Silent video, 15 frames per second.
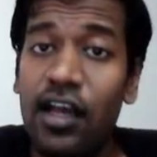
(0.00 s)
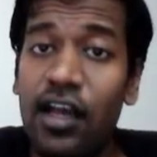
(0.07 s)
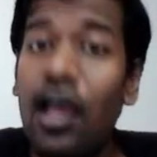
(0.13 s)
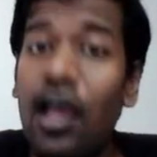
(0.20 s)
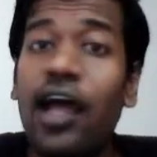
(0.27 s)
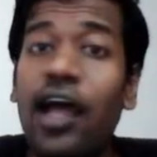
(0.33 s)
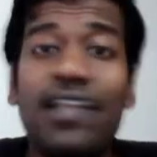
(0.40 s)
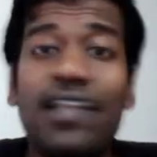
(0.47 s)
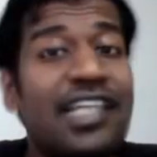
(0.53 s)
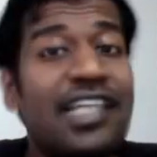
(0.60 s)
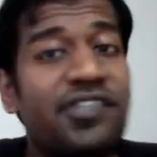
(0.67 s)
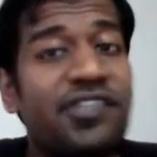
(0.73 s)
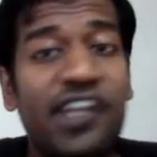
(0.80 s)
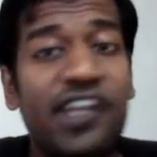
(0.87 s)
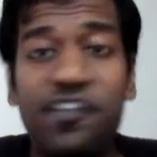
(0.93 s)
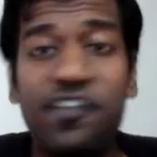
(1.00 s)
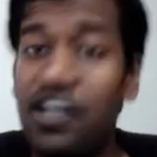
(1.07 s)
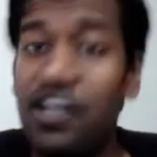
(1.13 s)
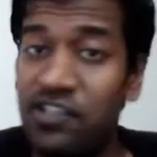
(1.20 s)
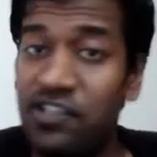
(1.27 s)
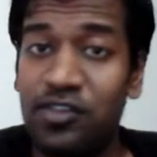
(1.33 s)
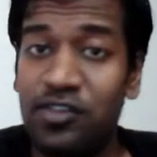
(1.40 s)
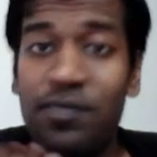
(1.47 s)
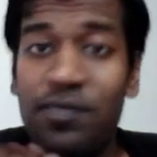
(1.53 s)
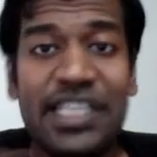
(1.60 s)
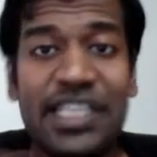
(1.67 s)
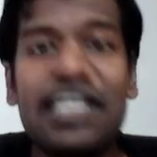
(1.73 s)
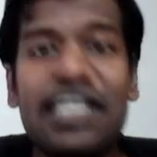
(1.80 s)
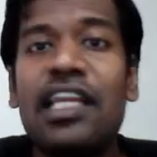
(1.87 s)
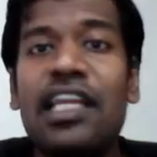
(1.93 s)
and that's free forever. So
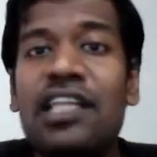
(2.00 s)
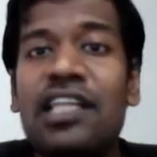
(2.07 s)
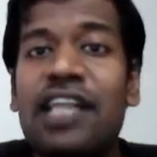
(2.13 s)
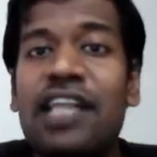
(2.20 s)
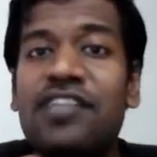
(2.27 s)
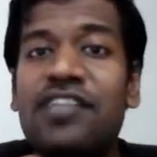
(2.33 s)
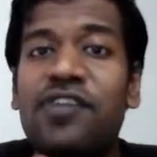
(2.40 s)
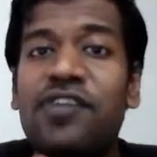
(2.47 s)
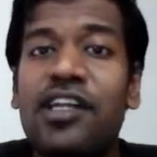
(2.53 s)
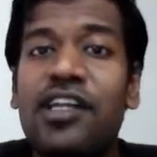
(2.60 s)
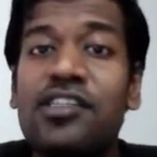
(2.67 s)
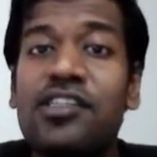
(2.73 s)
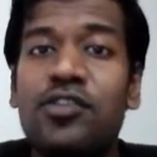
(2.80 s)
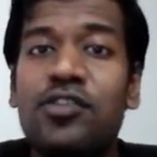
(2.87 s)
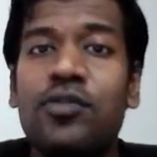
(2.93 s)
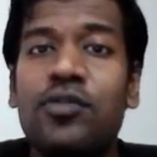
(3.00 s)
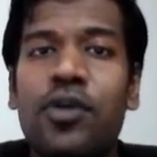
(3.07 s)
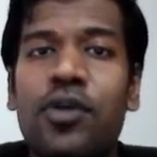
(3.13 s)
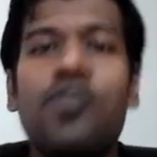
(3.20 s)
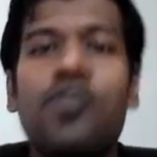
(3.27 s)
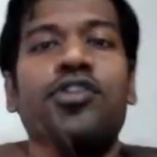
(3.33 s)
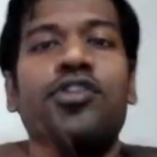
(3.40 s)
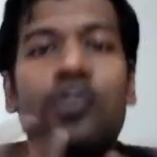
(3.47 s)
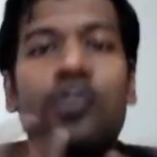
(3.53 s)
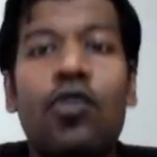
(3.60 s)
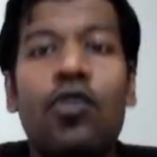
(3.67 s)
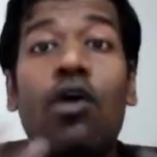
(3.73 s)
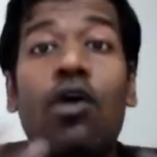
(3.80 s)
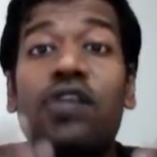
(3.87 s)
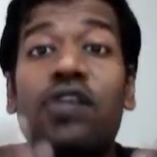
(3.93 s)
basically that's for us to show
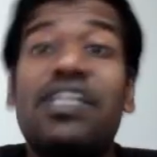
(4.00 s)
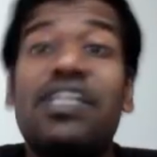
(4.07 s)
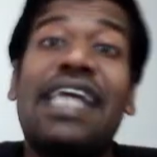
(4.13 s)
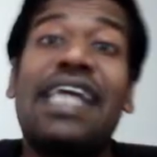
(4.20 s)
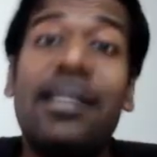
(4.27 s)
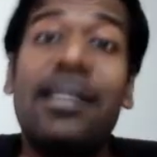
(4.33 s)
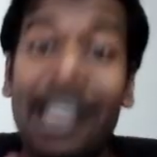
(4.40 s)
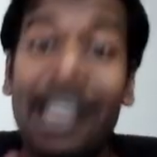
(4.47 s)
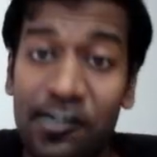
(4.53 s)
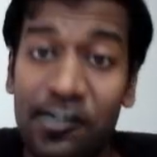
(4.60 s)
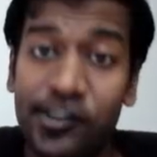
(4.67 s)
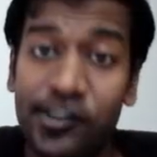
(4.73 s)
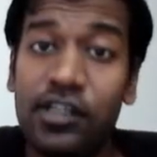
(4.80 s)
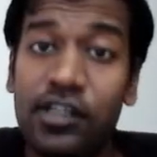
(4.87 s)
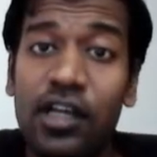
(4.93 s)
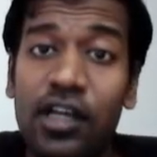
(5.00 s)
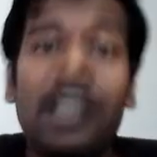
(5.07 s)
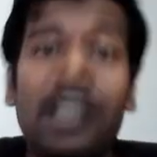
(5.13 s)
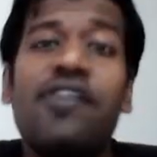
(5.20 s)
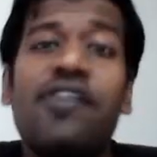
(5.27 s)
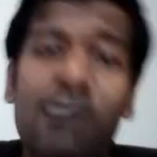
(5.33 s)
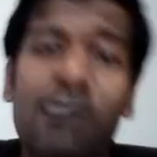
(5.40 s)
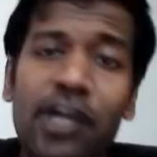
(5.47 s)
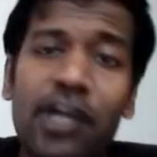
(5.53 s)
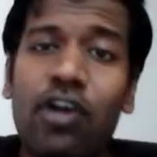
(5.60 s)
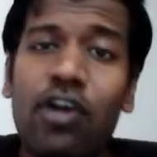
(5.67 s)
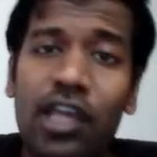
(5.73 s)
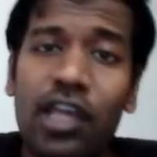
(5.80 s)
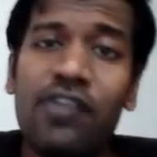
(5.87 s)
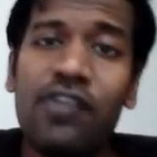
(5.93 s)
what we can deliver. Right? We
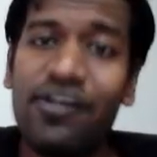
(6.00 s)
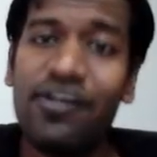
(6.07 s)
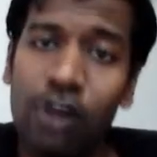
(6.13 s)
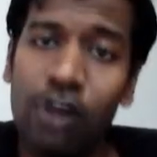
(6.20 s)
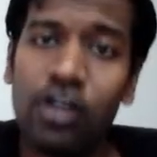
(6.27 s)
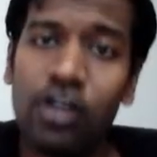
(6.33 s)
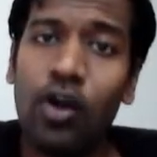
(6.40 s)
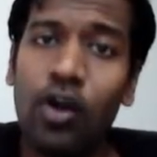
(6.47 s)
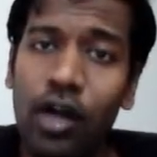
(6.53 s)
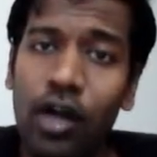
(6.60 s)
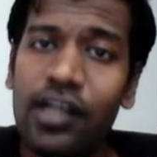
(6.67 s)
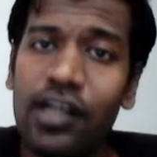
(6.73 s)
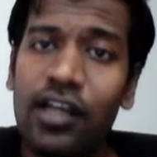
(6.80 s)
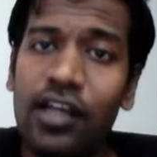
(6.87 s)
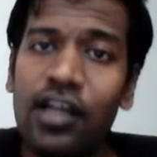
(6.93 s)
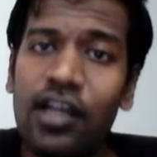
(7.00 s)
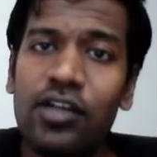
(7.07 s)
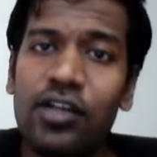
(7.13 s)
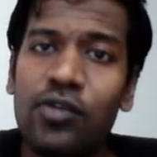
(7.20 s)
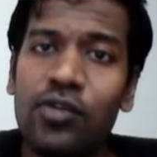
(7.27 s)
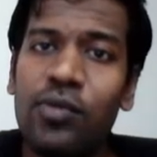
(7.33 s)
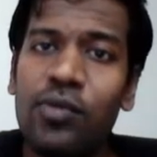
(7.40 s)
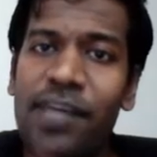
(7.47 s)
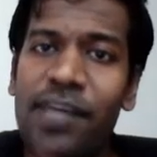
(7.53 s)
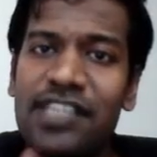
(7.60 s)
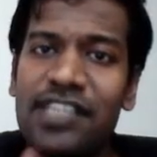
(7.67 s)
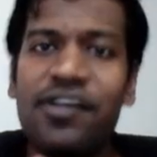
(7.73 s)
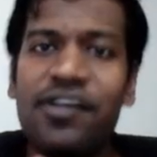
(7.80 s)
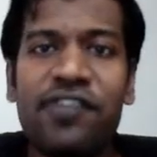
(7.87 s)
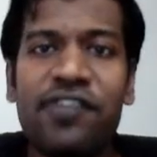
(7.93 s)
have talked a lot. So the best
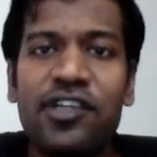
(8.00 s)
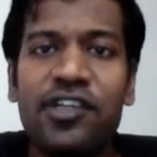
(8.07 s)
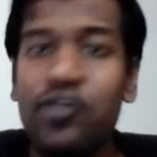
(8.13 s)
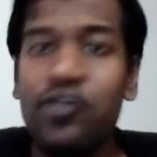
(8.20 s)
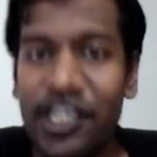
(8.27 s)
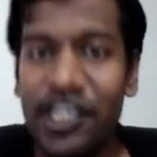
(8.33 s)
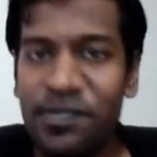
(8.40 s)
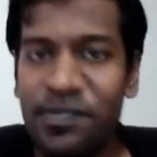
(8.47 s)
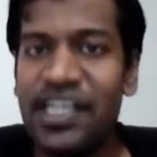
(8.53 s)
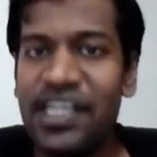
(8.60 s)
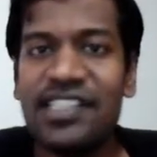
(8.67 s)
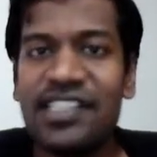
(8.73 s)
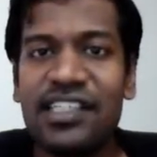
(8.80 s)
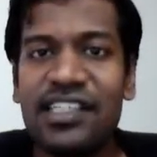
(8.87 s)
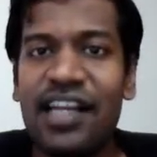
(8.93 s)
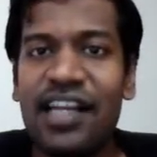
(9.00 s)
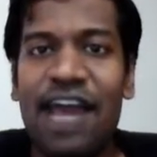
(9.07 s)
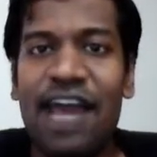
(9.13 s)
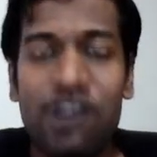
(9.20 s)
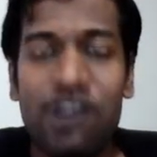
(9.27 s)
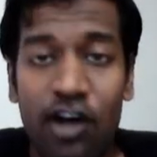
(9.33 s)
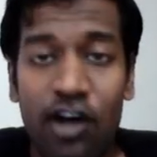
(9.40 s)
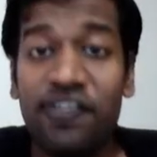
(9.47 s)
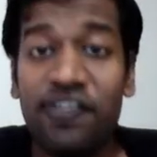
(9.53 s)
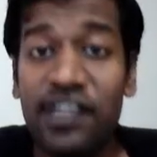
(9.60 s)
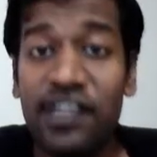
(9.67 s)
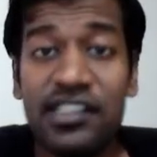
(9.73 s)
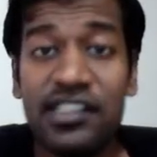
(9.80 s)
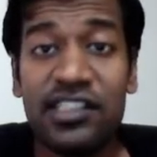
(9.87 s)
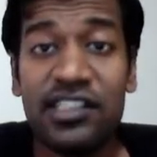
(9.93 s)
way for you to experience it and have a
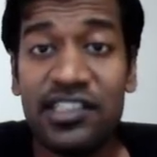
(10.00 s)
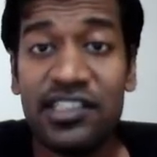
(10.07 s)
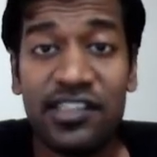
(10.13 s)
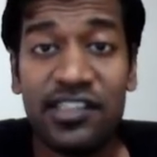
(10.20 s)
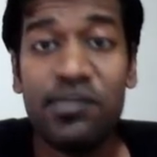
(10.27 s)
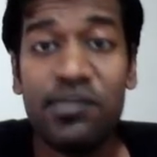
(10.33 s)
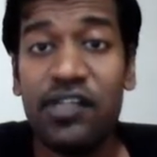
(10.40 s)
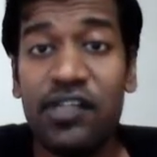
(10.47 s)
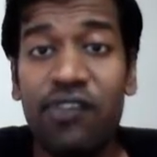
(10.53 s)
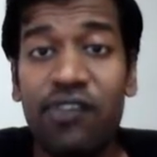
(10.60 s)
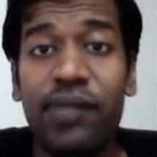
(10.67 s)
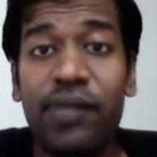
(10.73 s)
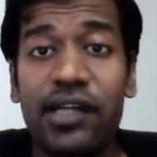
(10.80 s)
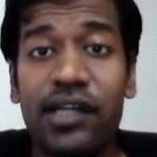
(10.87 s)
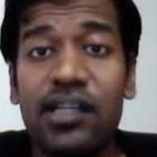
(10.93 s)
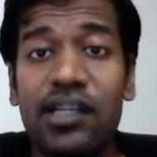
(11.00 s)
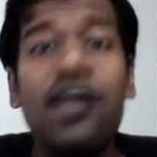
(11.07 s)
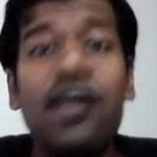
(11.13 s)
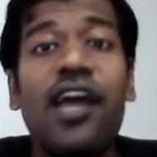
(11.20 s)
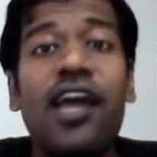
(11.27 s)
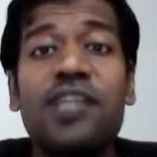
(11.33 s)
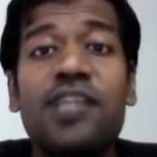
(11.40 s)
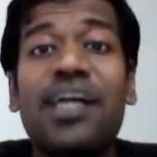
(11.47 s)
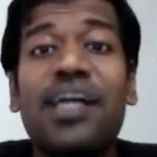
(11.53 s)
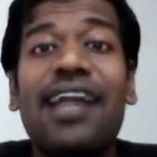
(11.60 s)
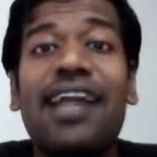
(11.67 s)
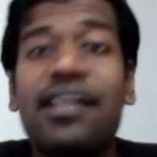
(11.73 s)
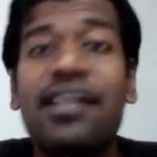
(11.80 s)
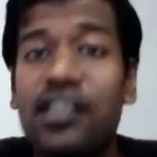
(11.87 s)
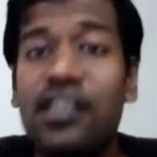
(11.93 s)
confidence in the system that we have built is by
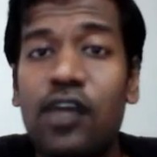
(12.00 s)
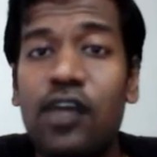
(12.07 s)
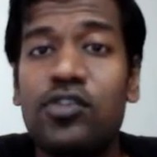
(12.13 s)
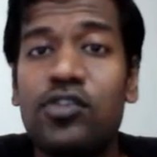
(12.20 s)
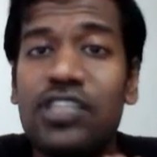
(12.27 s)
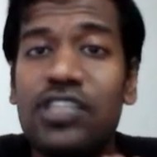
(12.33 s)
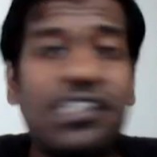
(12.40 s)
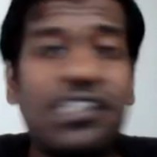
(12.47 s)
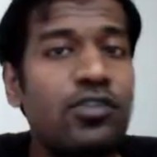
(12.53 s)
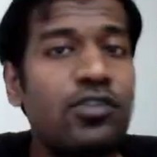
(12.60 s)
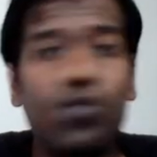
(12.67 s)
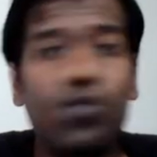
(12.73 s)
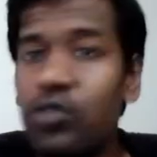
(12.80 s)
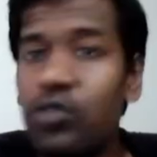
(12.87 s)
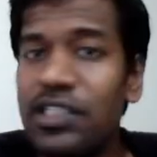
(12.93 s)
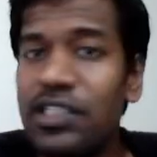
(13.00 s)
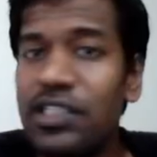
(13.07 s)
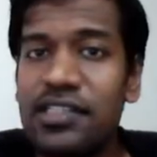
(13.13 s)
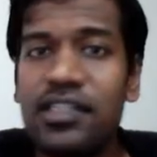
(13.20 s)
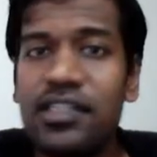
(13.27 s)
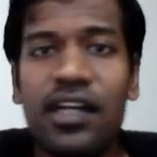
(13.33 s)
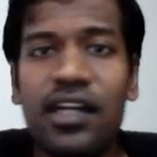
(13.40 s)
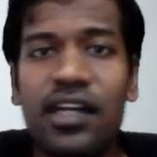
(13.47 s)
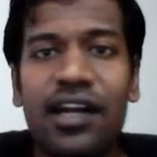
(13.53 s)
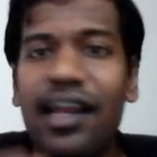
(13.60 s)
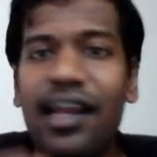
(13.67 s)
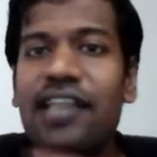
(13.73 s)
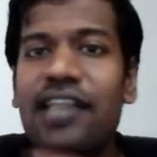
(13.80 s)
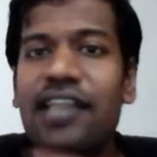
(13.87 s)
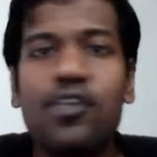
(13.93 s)
trying that out. So just to register and
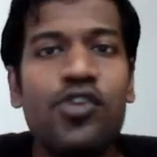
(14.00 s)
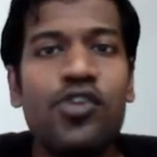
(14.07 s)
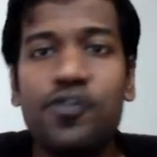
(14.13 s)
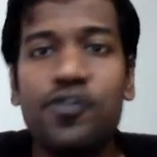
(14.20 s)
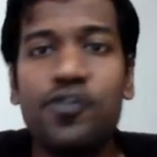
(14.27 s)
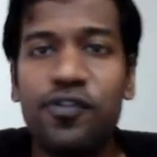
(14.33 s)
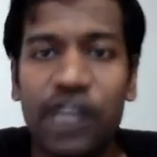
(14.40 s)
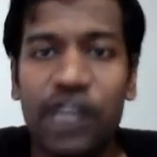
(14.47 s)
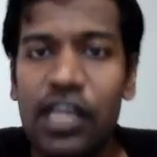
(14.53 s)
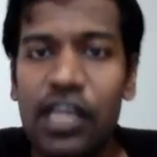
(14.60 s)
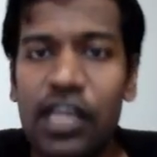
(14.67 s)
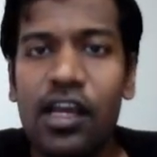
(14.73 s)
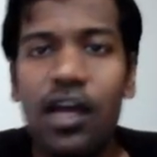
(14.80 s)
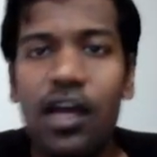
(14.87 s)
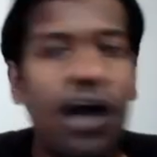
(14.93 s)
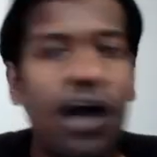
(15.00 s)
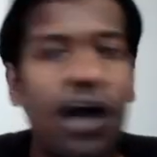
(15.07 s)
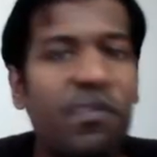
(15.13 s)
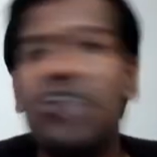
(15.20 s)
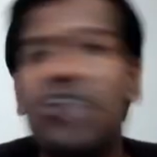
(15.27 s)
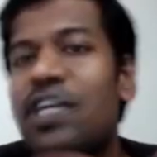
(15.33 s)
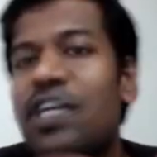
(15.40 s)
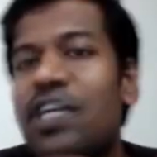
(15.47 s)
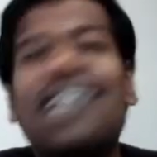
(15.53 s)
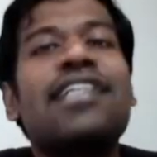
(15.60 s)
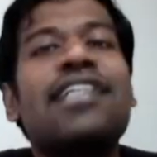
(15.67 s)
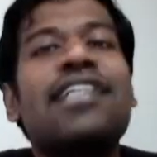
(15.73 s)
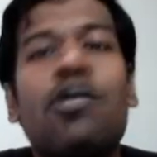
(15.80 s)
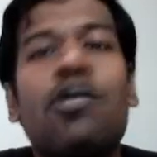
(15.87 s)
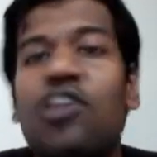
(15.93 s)
try the course for free, and then you can
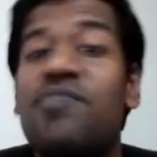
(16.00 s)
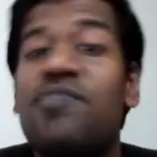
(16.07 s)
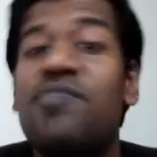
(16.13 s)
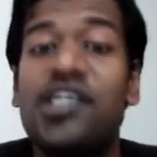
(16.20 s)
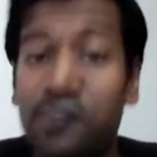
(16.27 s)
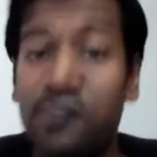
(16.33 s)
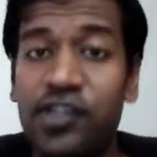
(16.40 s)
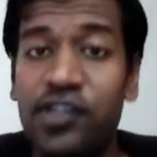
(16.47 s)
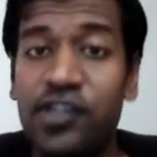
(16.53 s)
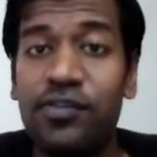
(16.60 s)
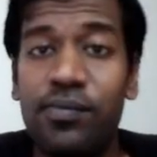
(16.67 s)
decide what's best for you.